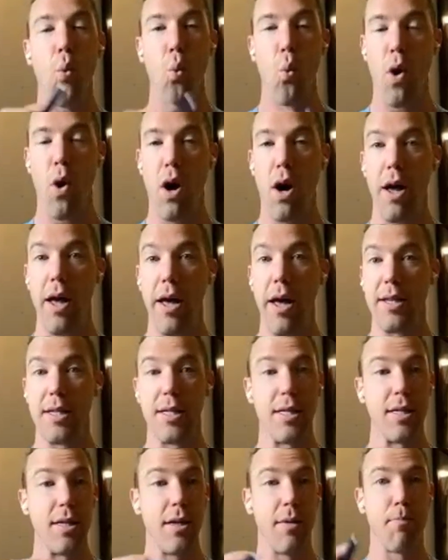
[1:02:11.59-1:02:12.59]

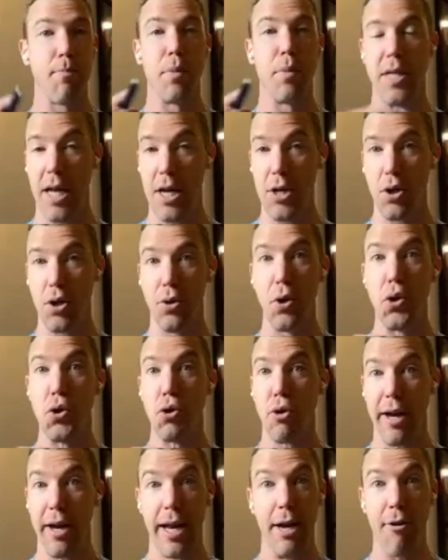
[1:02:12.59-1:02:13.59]
what potential
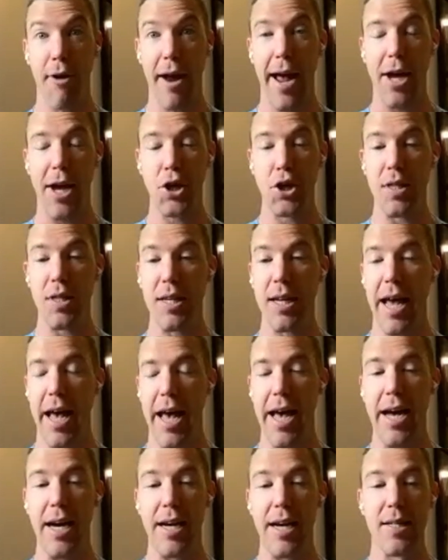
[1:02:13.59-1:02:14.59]
nutrient interactions
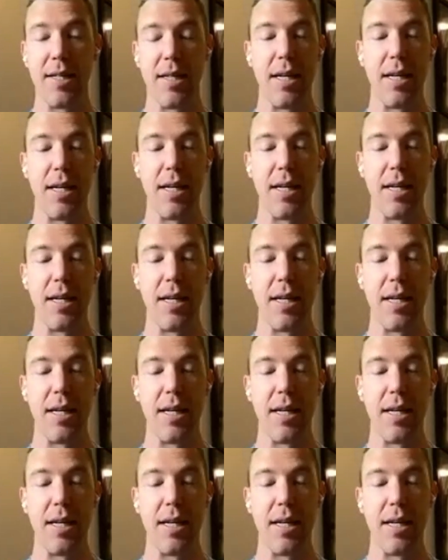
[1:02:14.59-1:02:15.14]
it has.